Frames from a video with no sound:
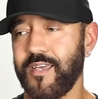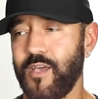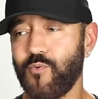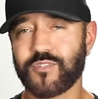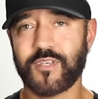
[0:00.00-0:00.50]

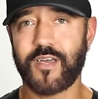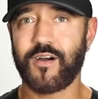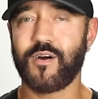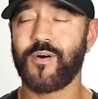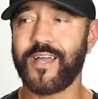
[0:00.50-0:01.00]
it was like,
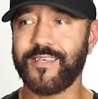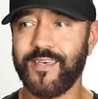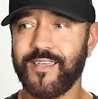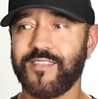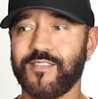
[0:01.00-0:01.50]
oh, I
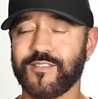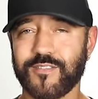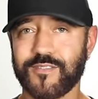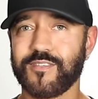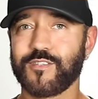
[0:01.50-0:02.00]
get it. This
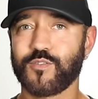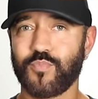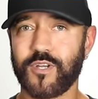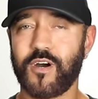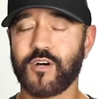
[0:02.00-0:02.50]
is this is
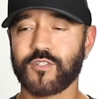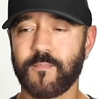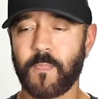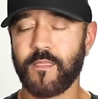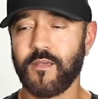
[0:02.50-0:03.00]
pretty awesome.